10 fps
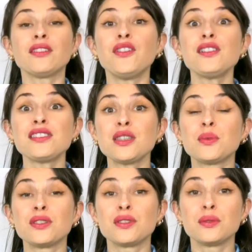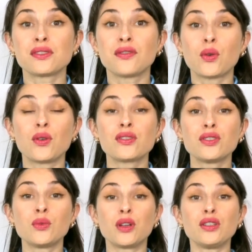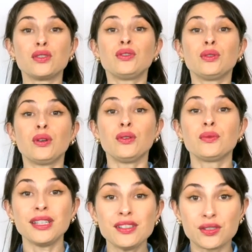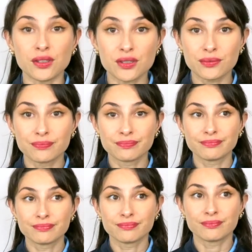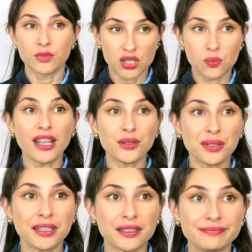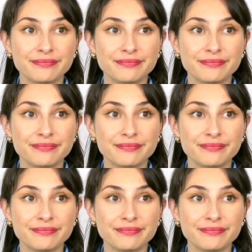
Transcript: the first thing you want to do is, of course, you want to do your own research, which is why you're here.